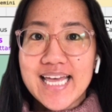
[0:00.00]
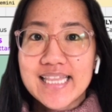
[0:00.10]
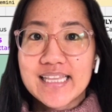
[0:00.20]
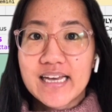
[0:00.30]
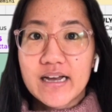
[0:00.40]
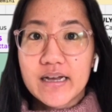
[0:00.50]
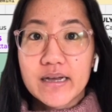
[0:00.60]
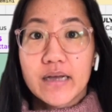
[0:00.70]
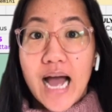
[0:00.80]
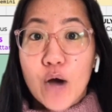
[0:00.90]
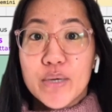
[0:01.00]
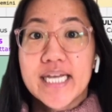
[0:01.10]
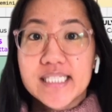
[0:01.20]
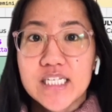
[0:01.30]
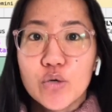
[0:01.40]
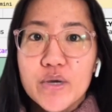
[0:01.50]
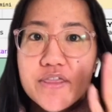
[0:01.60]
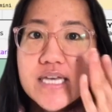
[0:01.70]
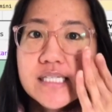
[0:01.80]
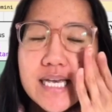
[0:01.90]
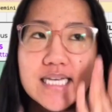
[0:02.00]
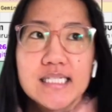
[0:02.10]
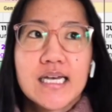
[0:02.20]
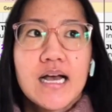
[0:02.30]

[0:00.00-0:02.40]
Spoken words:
in how we can deal with this is